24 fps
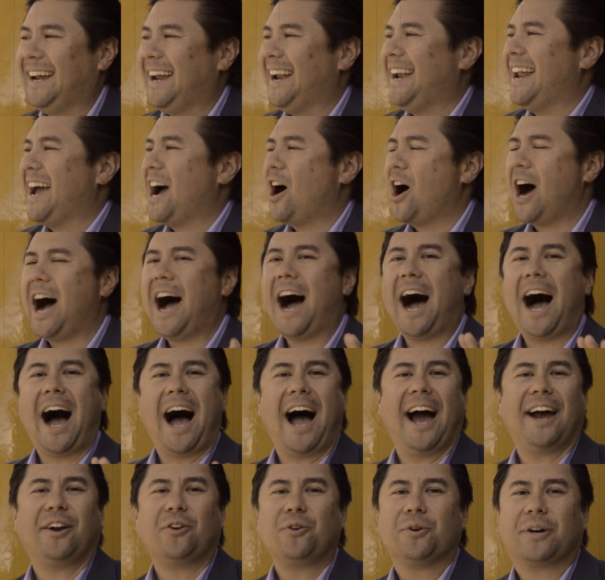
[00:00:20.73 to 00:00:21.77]
Now,
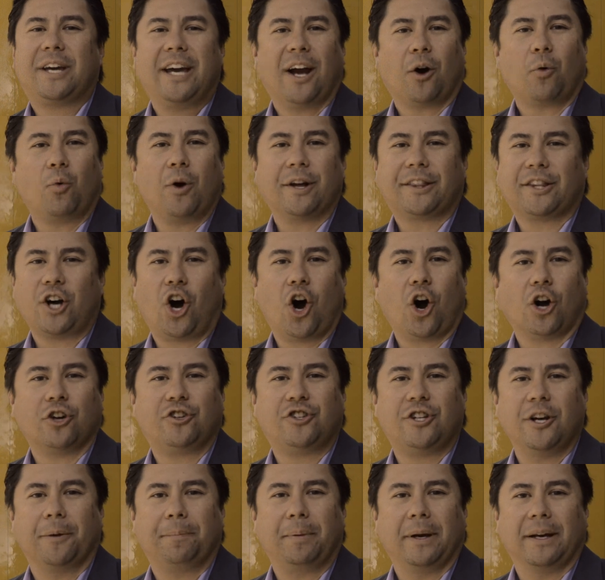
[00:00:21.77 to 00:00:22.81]
I don't care what the hardship